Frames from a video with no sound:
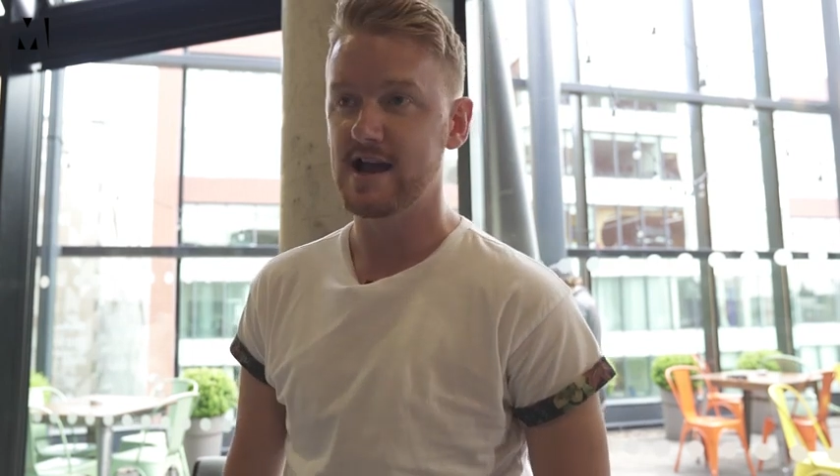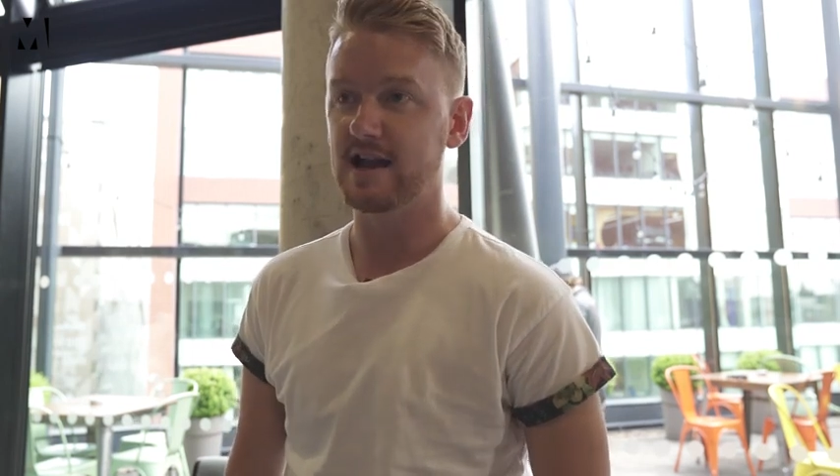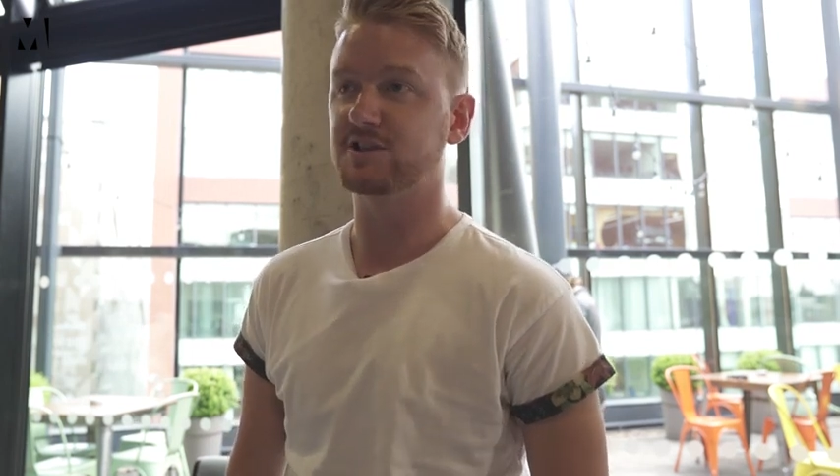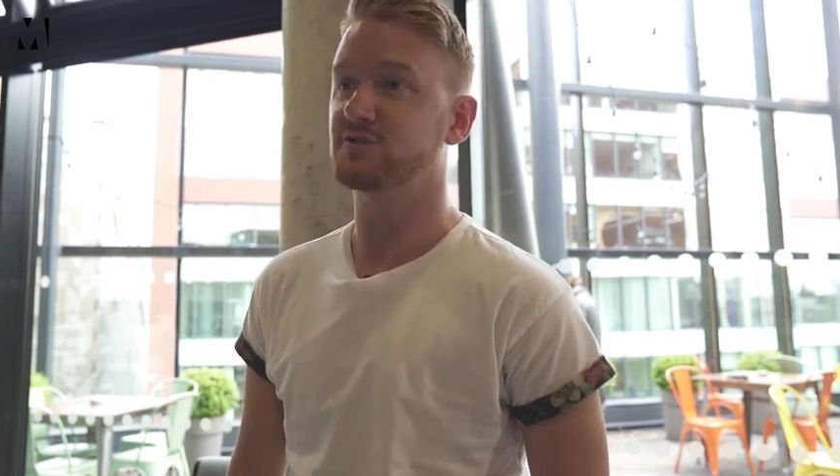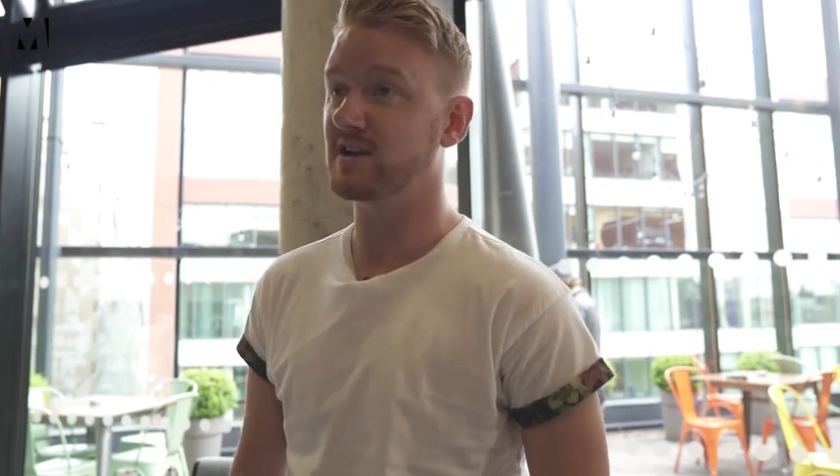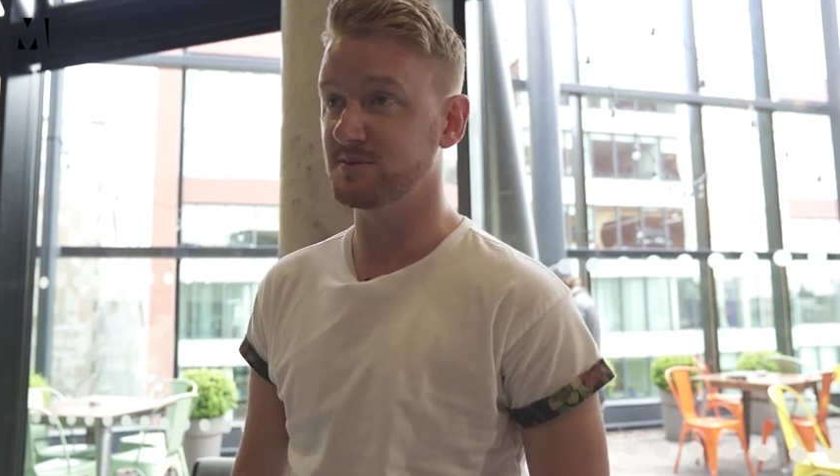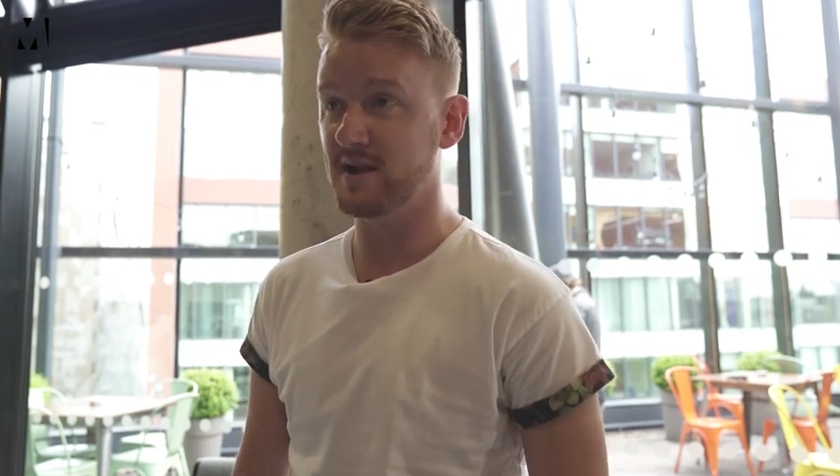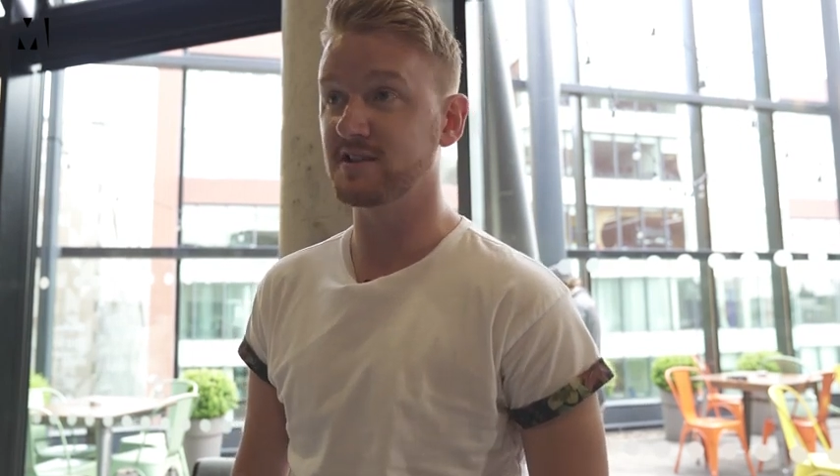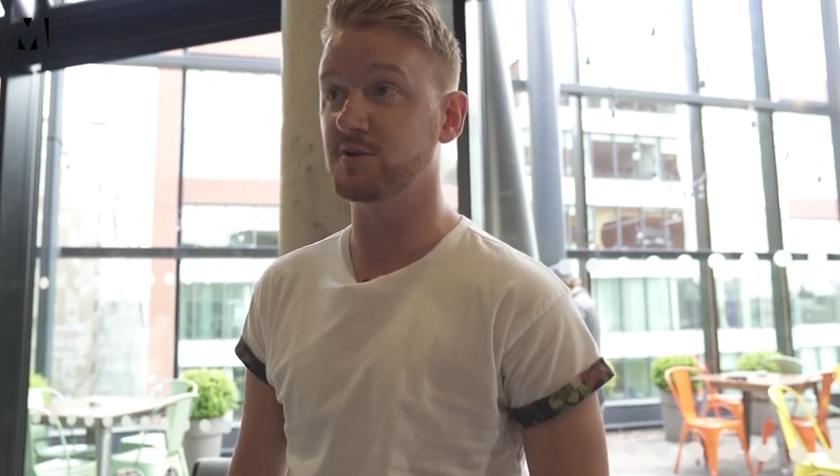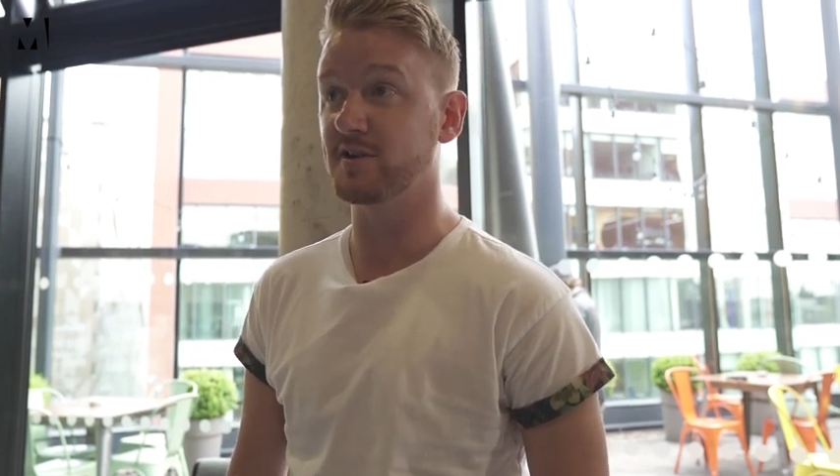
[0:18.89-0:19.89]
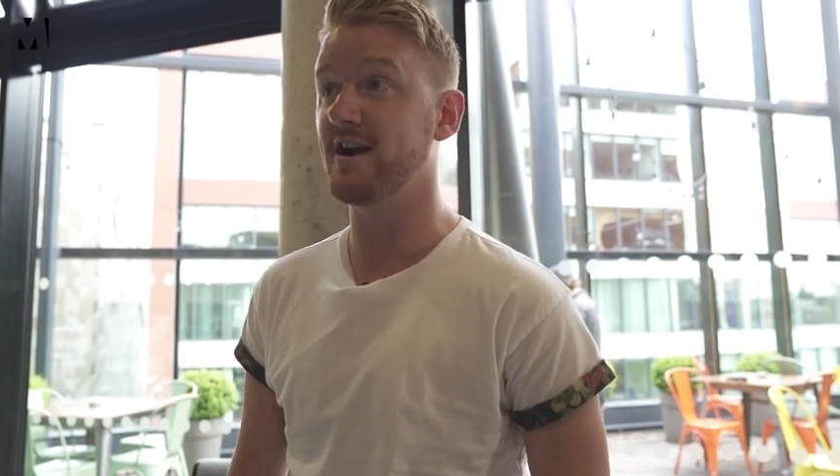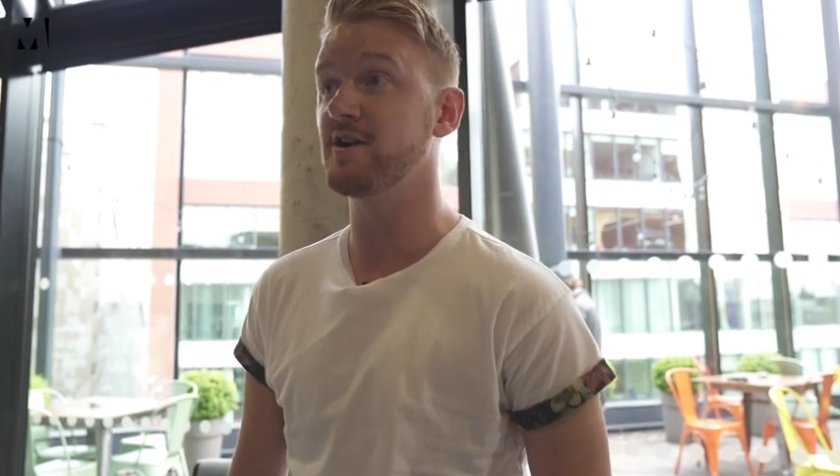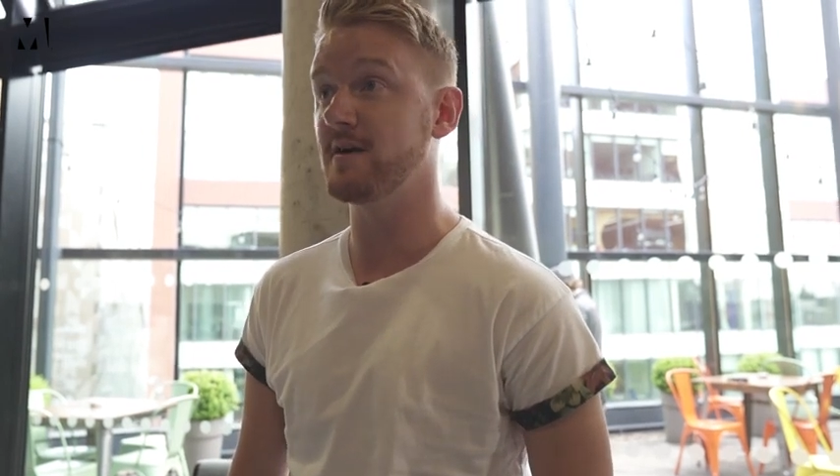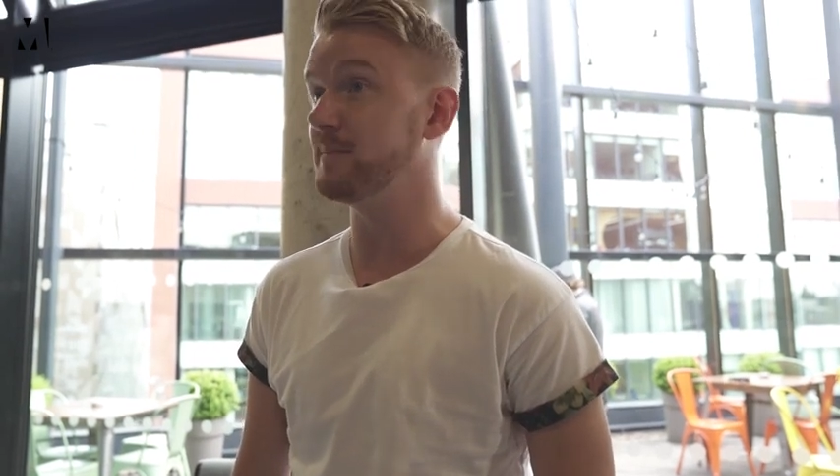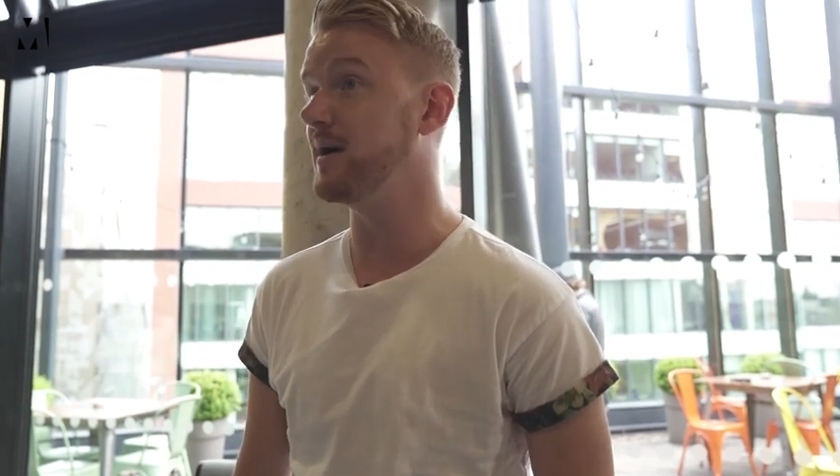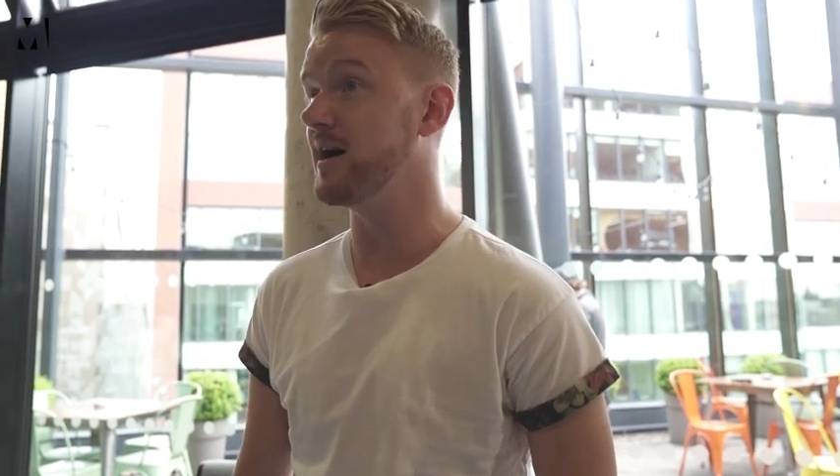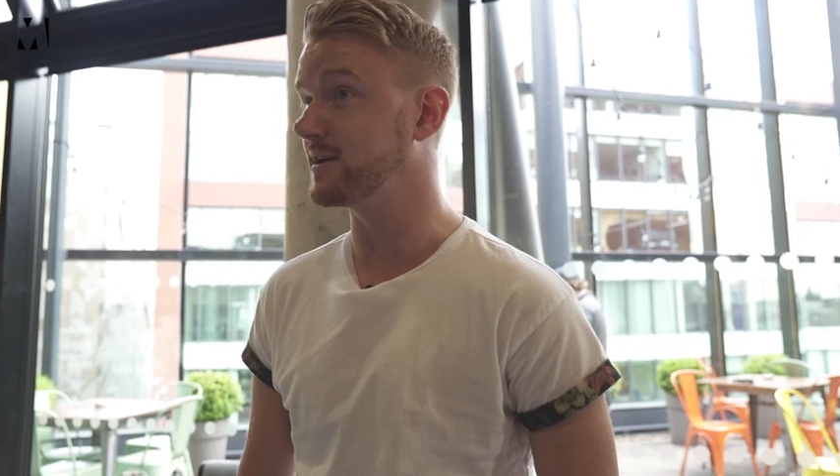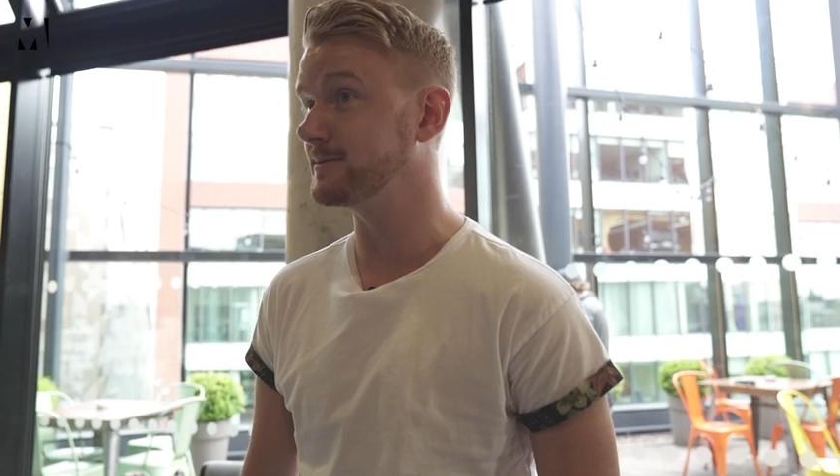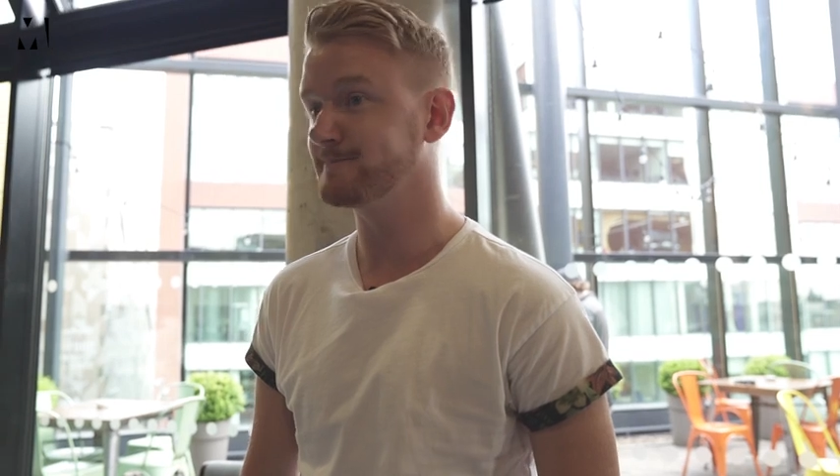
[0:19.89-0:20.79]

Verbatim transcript: and he tracks him down to a caravan park